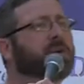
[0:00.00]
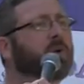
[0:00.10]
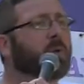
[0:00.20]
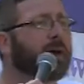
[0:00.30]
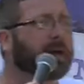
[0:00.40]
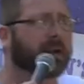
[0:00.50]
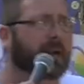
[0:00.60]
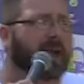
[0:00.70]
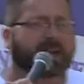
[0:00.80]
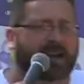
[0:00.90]
you know what?
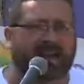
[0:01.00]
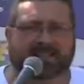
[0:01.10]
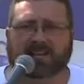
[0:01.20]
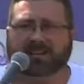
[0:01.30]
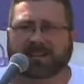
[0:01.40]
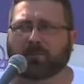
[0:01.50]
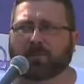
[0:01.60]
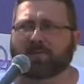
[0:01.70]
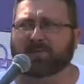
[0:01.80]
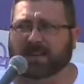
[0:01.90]
God starts
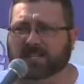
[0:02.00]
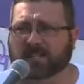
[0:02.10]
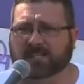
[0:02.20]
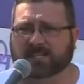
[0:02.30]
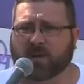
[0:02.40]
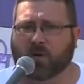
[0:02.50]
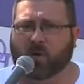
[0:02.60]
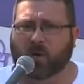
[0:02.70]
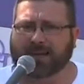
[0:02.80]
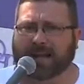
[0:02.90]
giving me visions
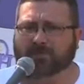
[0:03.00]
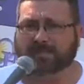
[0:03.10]
while I'm